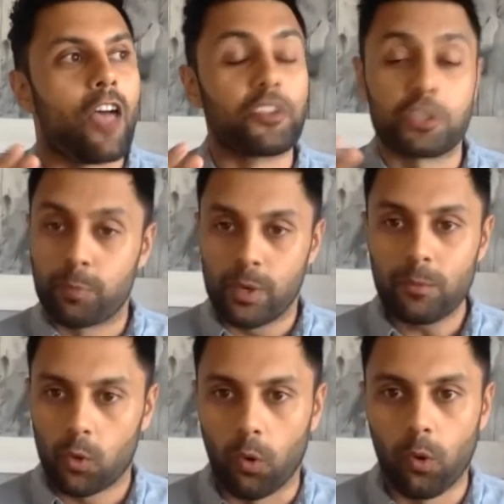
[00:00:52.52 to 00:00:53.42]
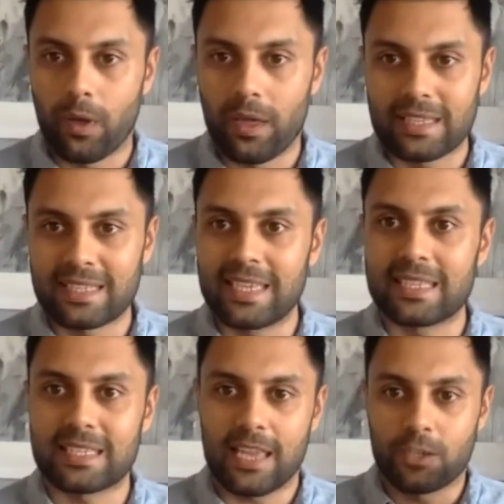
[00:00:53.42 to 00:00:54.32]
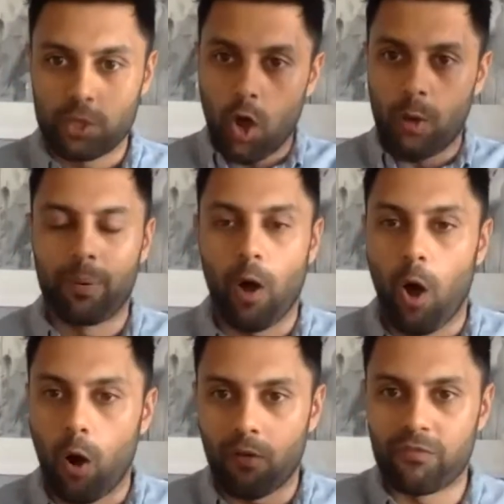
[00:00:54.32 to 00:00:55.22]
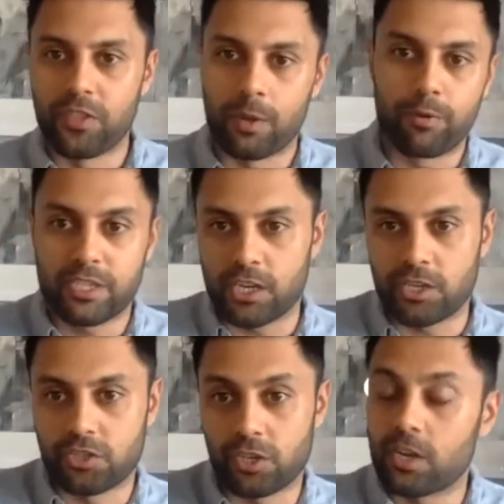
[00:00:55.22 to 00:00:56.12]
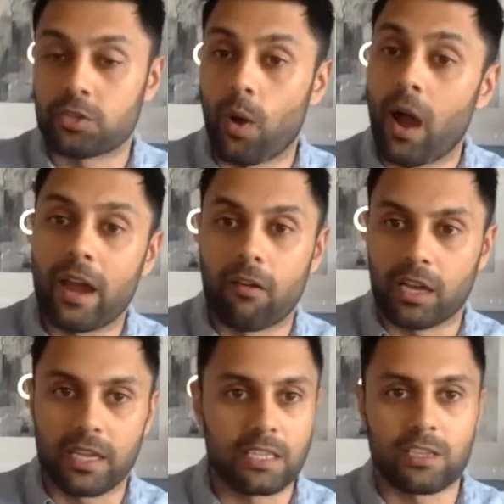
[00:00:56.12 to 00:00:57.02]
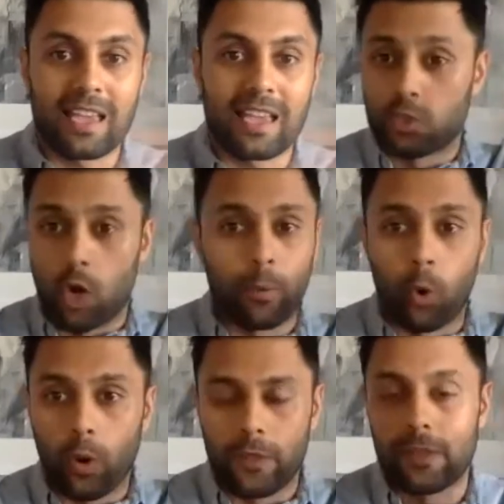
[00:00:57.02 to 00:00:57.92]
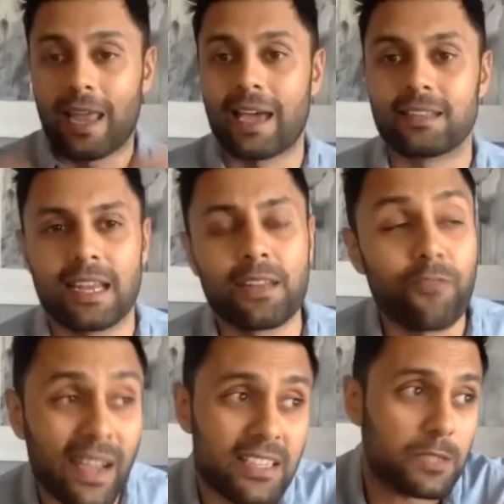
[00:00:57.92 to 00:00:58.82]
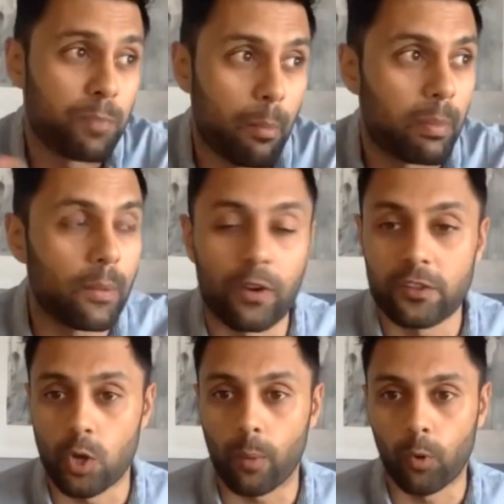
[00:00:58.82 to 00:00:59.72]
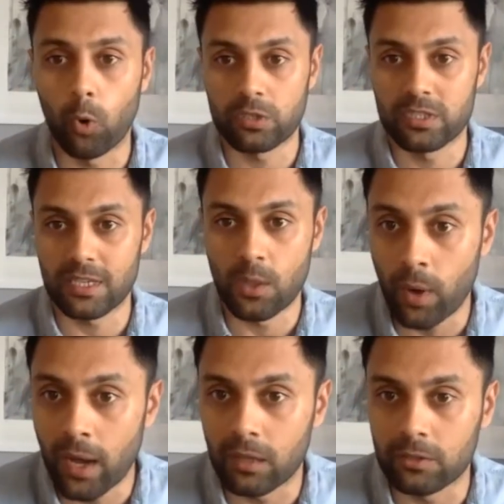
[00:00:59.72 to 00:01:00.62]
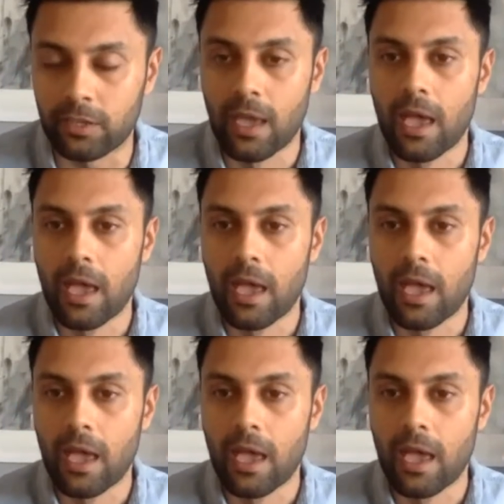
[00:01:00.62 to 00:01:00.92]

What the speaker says: the Supreme Court sits at the top of the British judicial hierarchy. So that's the top court in the land. And in fact, it's probably one of the top courts in the world